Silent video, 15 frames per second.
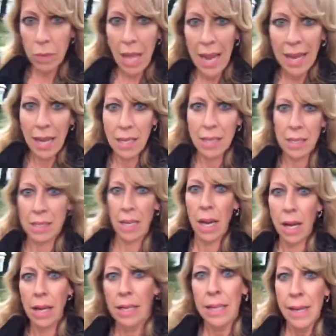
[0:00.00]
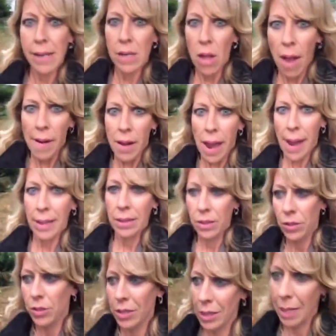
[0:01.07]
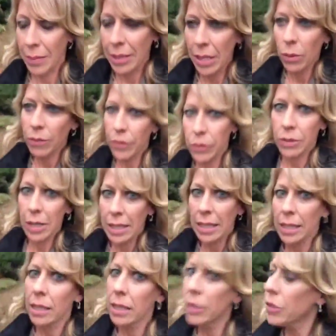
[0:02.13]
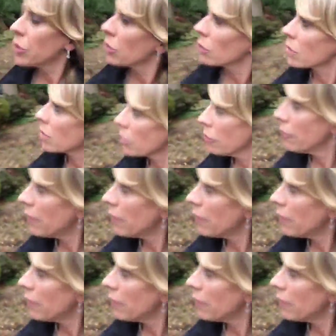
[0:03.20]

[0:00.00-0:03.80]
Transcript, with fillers: and let me know if there are any issues. You